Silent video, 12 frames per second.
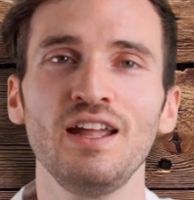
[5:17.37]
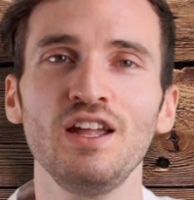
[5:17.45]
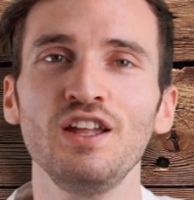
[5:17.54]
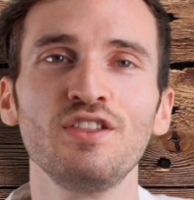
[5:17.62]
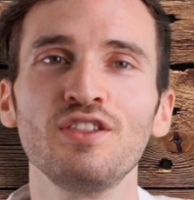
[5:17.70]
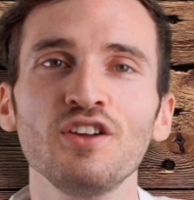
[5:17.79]

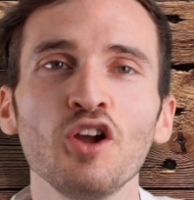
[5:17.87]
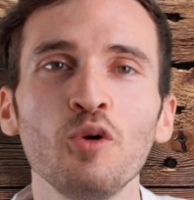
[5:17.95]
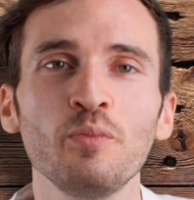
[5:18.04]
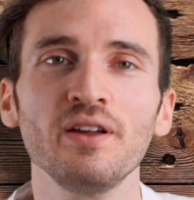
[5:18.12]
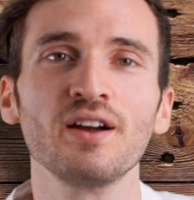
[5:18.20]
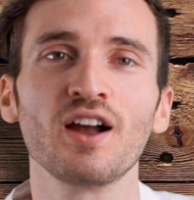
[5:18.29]

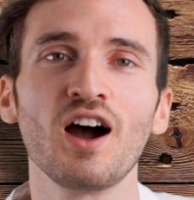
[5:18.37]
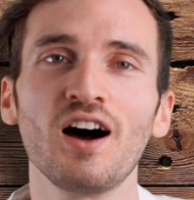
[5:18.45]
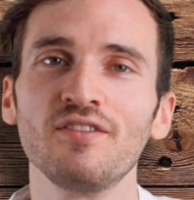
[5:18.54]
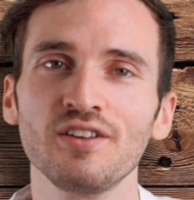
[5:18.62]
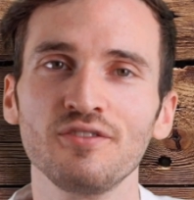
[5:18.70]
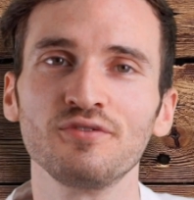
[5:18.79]
Ethiopia
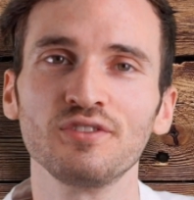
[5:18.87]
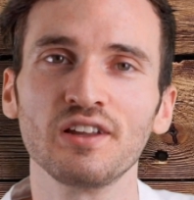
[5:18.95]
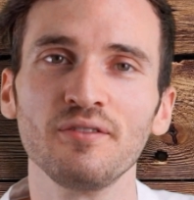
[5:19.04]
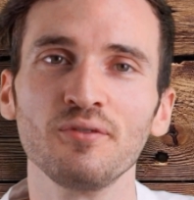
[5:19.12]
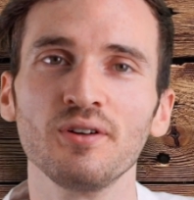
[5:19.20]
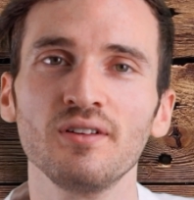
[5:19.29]
coffee
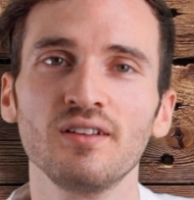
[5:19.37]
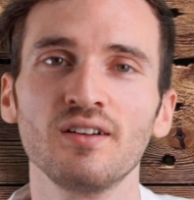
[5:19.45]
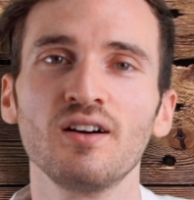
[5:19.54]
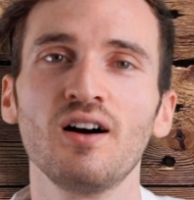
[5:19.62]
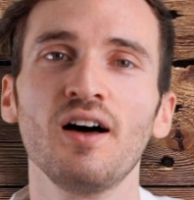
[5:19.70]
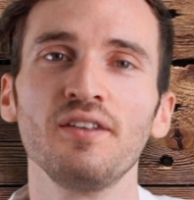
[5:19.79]
flavor
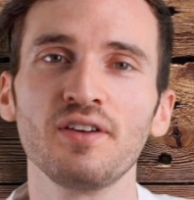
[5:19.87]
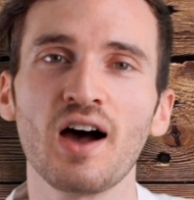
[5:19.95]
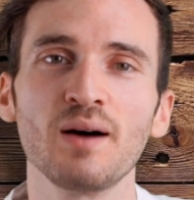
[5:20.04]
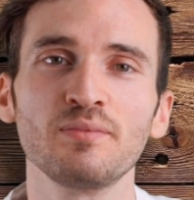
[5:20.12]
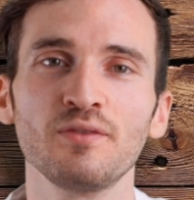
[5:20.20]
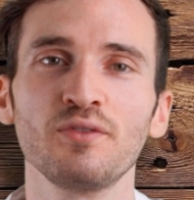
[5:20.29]
on
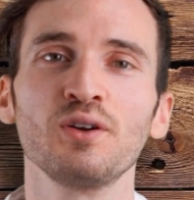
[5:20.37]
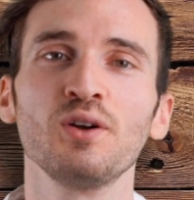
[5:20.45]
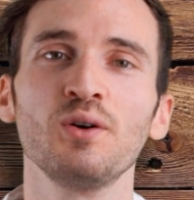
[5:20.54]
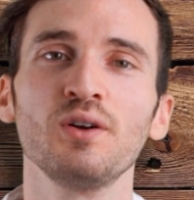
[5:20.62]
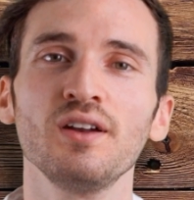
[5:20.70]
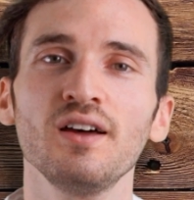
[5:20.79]
top of the
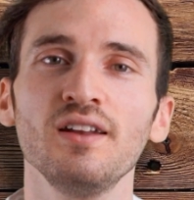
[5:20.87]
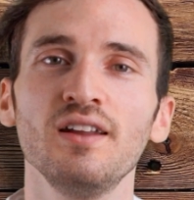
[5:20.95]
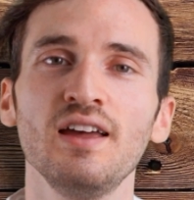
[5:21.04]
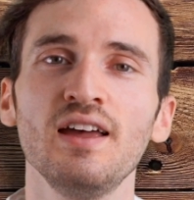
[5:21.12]
coconut.